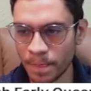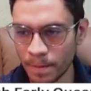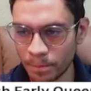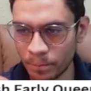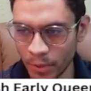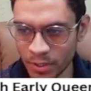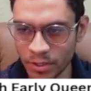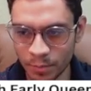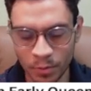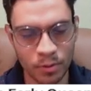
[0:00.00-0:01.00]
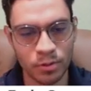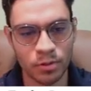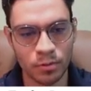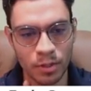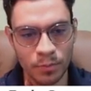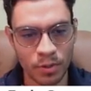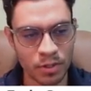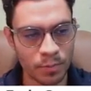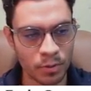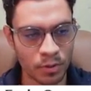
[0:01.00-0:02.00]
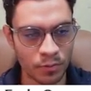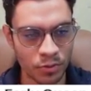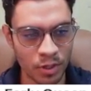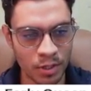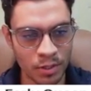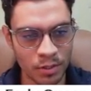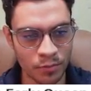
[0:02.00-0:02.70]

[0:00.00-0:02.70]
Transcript: principles. The principles of chess: